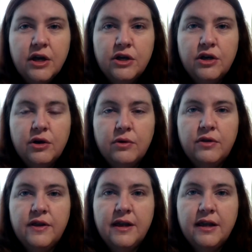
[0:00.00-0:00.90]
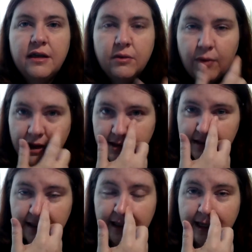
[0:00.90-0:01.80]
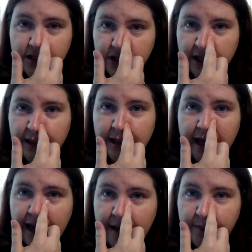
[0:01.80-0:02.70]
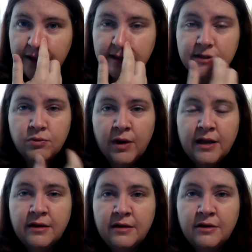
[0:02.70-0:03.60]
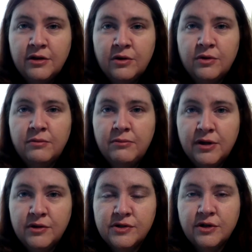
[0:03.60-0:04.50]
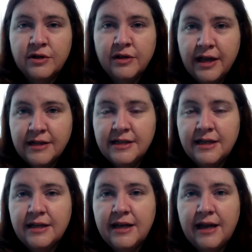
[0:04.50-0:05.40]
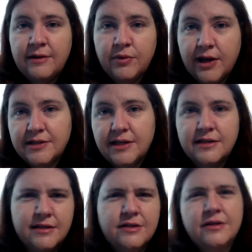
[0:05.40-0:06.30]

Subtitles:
The reconciliation happens when, the bills are collected and processed.